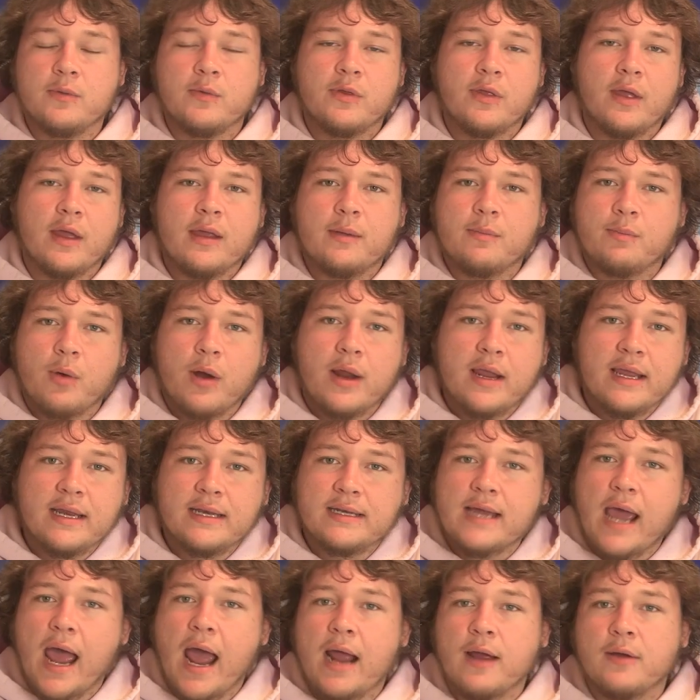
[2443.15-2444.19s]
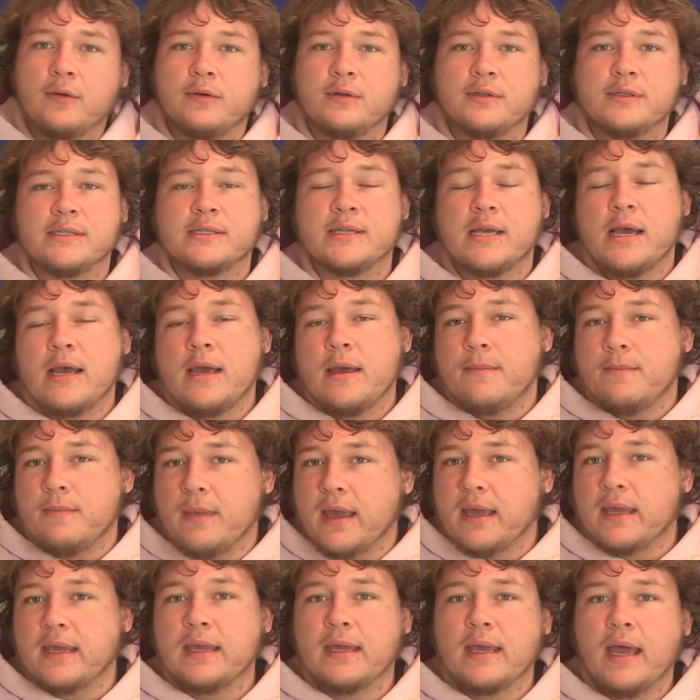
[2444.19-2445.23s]
with breaking tackles,
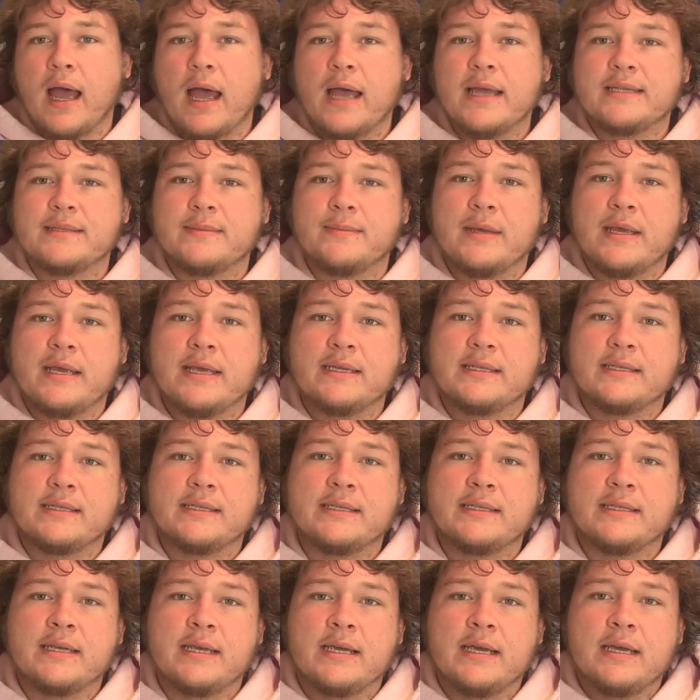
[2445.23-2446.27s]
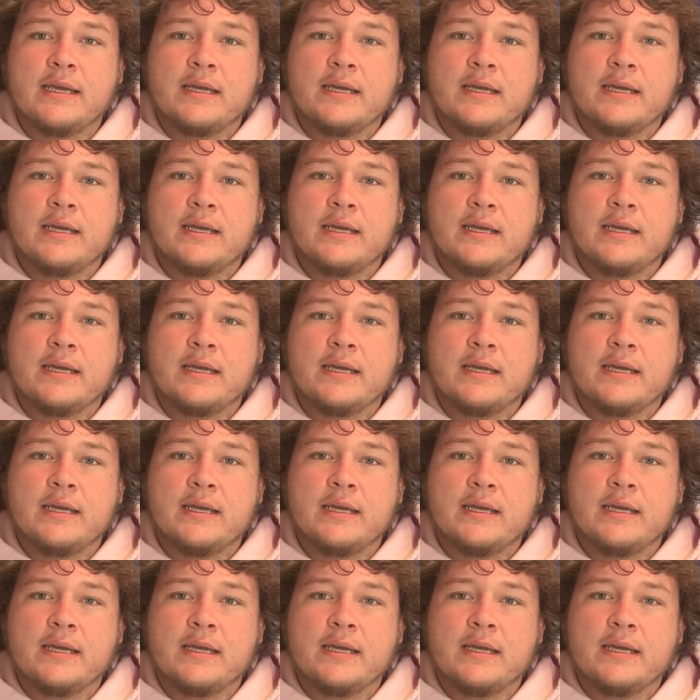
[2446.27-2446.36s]
making guys miss,